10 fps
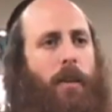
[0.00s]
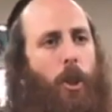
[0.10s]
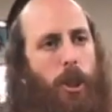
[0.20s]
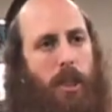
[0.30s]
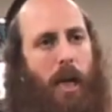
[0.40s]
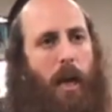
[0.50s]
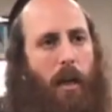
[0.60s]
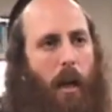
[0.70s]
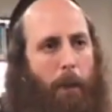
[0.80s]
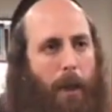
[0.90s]
You're
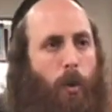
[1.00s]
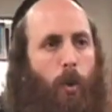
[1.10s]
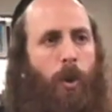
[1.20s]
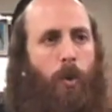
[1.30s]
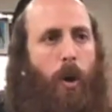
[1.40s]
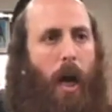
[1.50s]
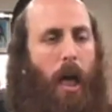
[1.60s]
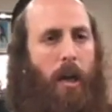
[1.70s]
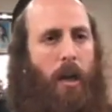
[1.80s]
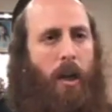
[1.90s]
stuck. But who you
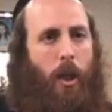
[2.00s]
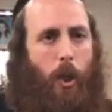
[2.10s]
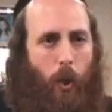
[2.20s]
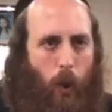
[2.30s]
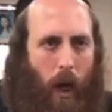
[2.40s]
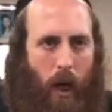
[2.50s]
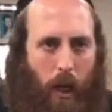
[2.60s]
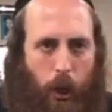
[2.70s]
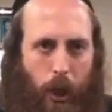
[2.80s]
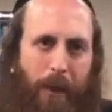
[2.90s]
are
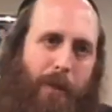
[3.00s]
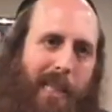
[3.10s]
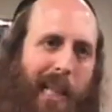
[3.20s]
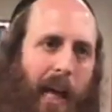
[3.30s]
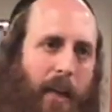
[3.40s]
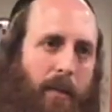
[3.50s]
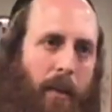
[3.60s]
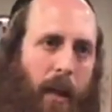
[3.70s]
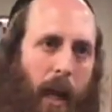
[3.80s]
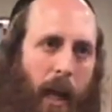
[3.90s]
Hashem's light.
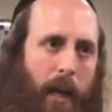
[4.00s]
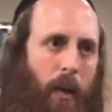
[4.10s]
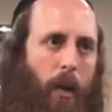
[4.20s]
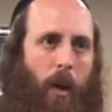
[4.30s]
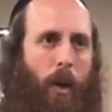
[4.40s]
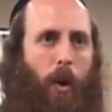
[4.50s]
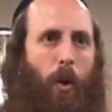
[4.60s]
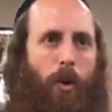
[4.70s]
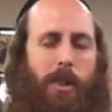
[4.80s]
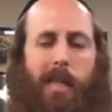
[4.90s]
And
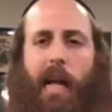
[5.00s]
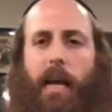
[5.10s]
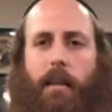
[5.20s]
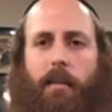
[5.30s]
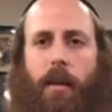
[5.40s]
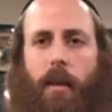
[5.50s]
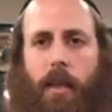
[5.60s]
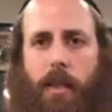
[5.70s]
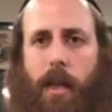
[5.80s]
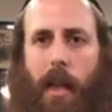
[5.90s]
whose light
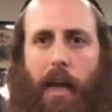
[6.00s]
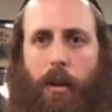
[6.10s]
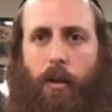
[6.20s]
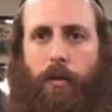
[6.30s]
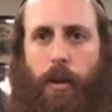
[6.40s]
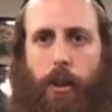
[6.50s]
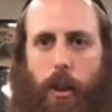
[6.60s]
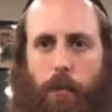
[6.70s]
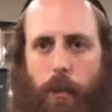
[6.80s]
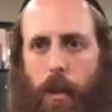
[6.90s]
is the light of
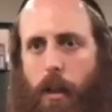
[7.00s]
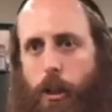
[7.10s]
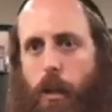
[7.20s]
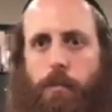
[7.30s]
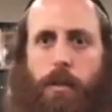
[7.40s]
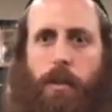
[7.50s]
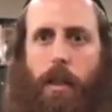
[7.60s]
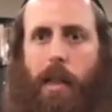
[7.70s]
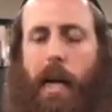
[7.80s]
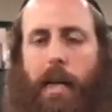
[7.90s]
Hashem? The Hashem's
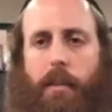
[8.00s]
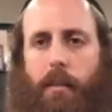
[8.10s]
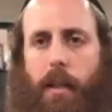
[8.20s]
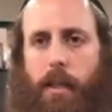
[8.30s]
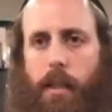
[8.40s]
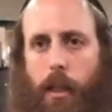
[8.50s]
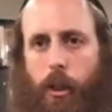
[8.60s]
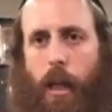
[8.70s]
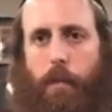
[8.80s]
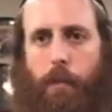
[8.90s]
light is
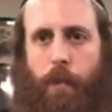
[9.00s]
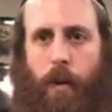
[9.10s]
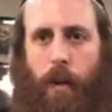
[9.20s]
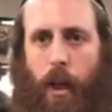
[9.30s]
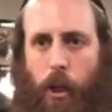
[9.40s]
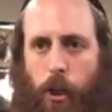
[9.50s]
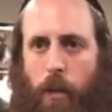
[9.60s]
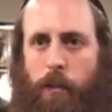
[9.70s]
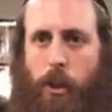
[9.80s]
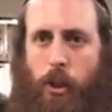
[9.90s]
Hashem.
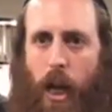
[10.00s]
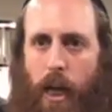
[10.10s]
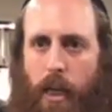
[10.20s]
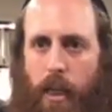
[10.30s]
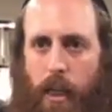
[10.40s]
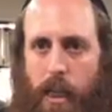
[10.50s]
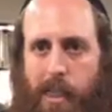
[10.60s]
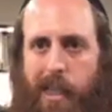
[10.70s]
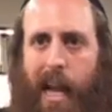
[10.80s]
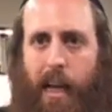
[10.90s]
Hashem is shining.
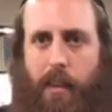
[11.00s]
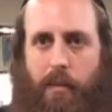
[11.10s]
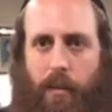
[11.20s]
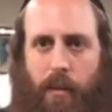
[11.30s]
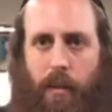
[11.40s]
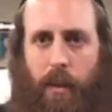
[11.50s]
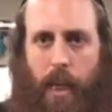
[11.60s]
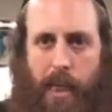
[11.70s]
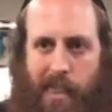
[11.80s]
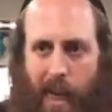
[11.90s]
He's light.
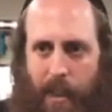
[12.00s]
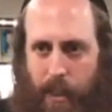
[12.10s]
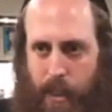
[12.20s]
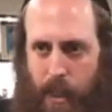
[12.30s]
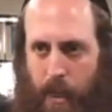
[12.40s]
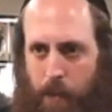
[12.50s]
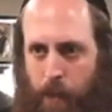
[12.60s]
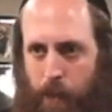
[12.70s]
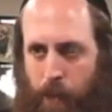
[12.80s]
He's light. It's Him.